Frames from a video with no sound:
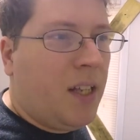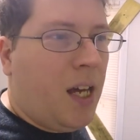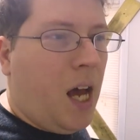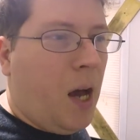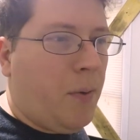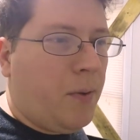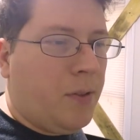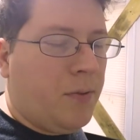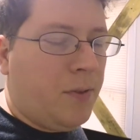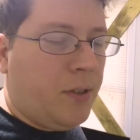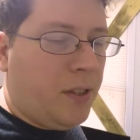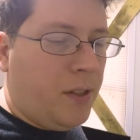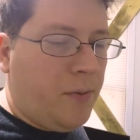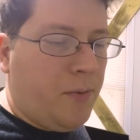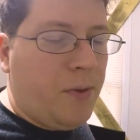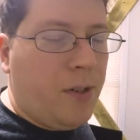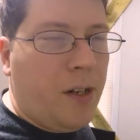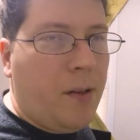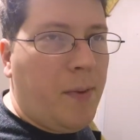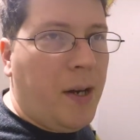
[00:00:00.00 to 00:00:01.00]
I wouldn't really
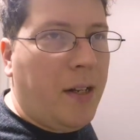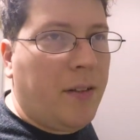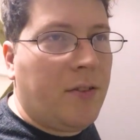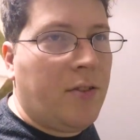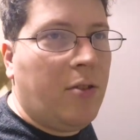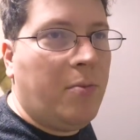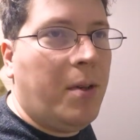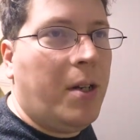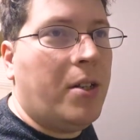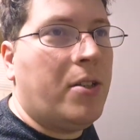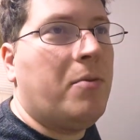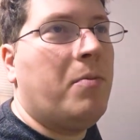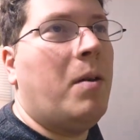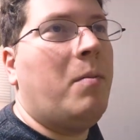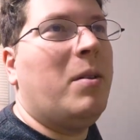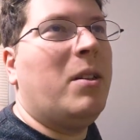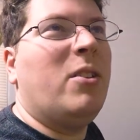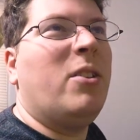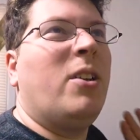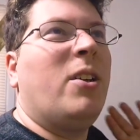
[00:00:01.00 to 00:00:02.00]
worry about it too much.
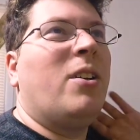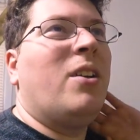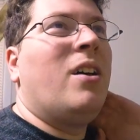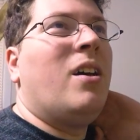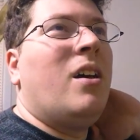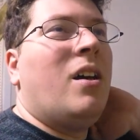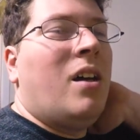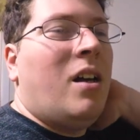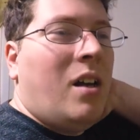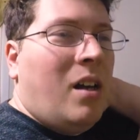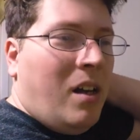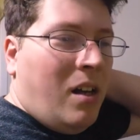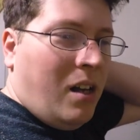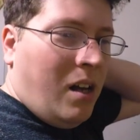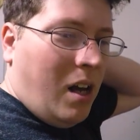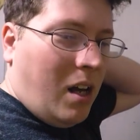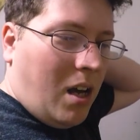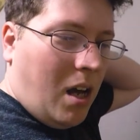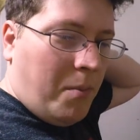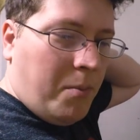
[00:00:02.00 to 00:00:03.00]
Maybe learn
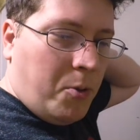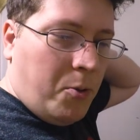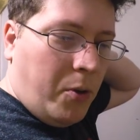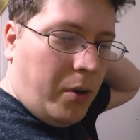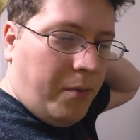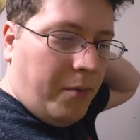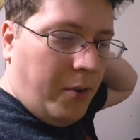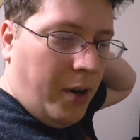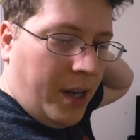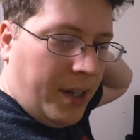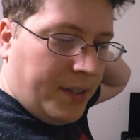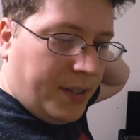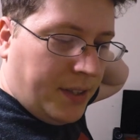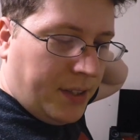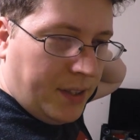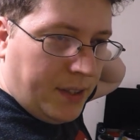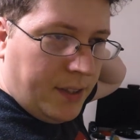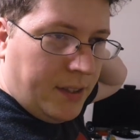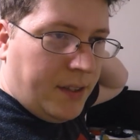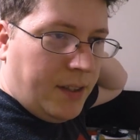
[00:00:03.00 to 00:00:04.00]
a couple quick
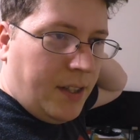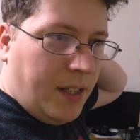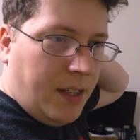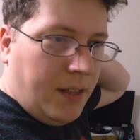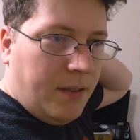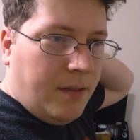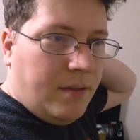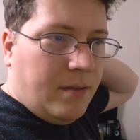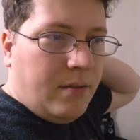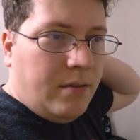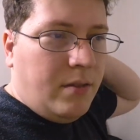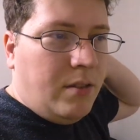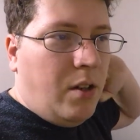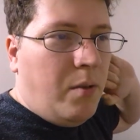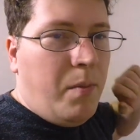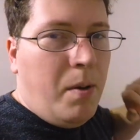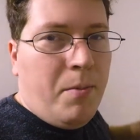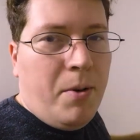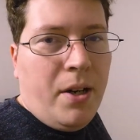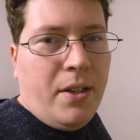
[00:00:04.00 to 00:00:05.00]
phrases and, you
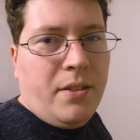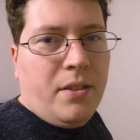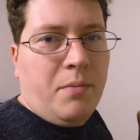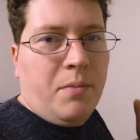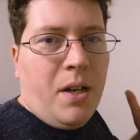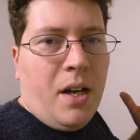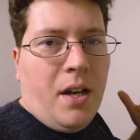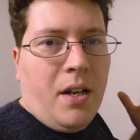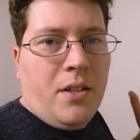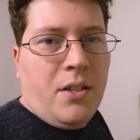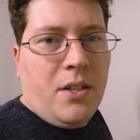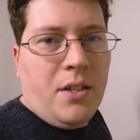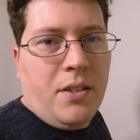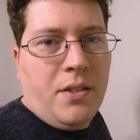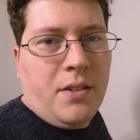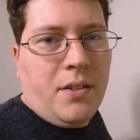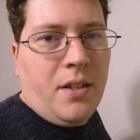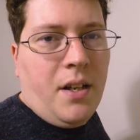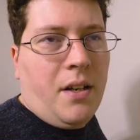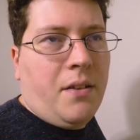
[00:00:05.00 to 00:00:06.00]
know, memorize some kanji
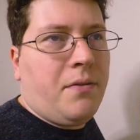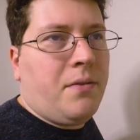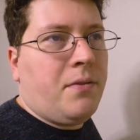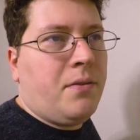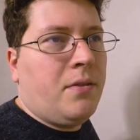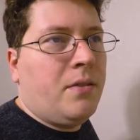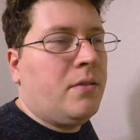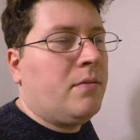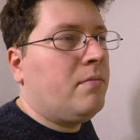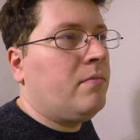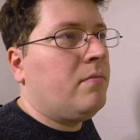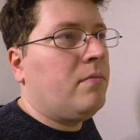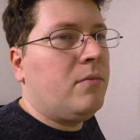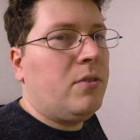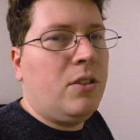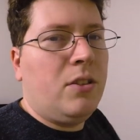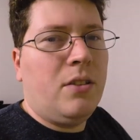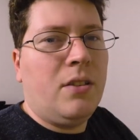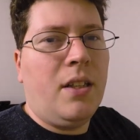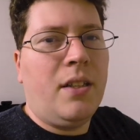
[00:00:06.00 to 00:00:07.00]
and stuff,
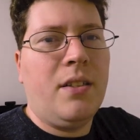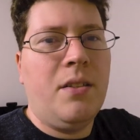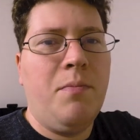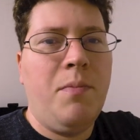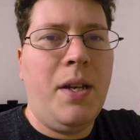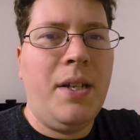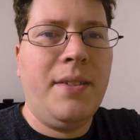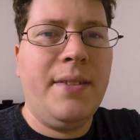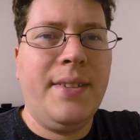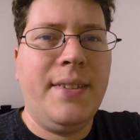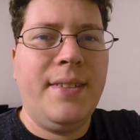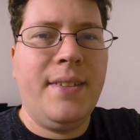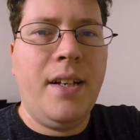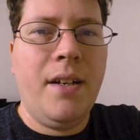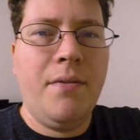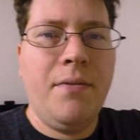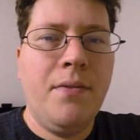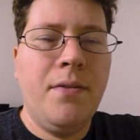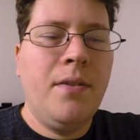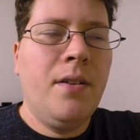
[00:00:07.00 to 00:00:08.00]
just like some basic
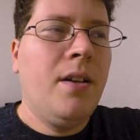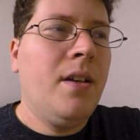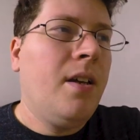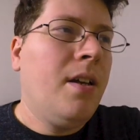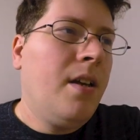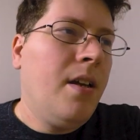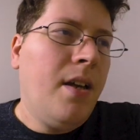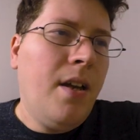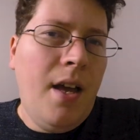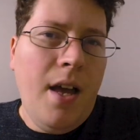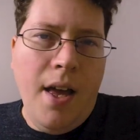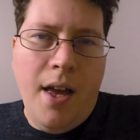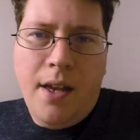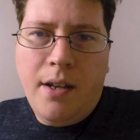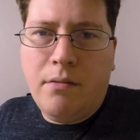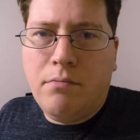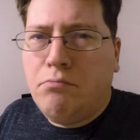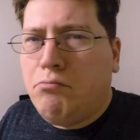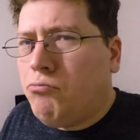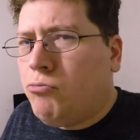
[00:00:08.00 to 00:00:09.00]
stuff,
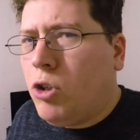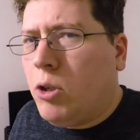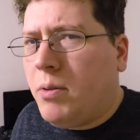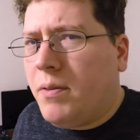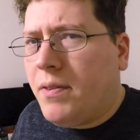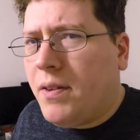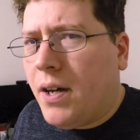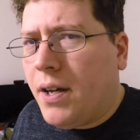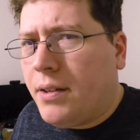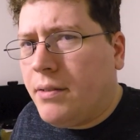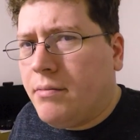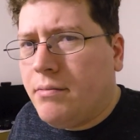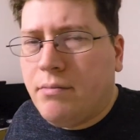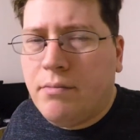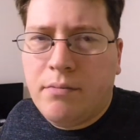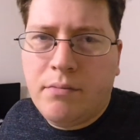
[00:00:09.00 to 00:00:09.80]
and you'll be fine.